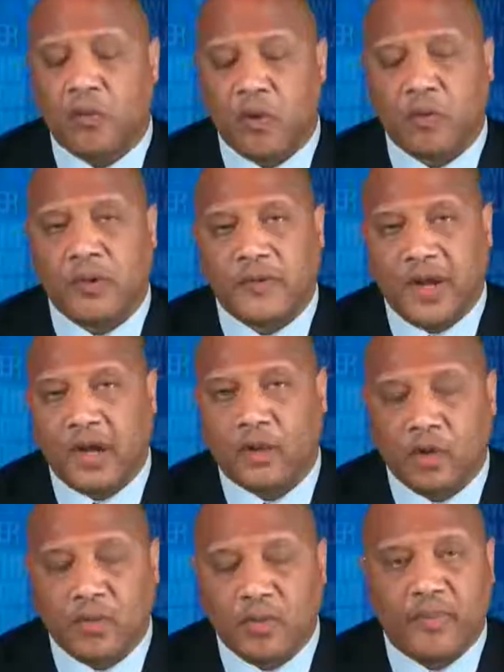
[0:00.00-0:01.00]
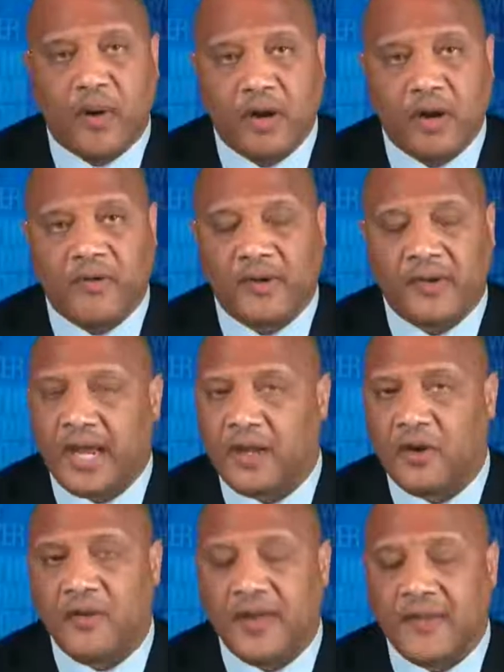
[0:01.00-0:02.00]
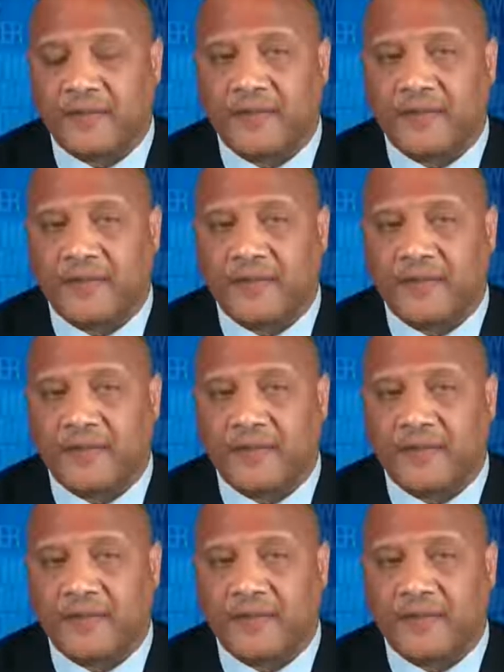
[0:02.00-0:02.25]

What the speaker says: work with our global partners. And I know that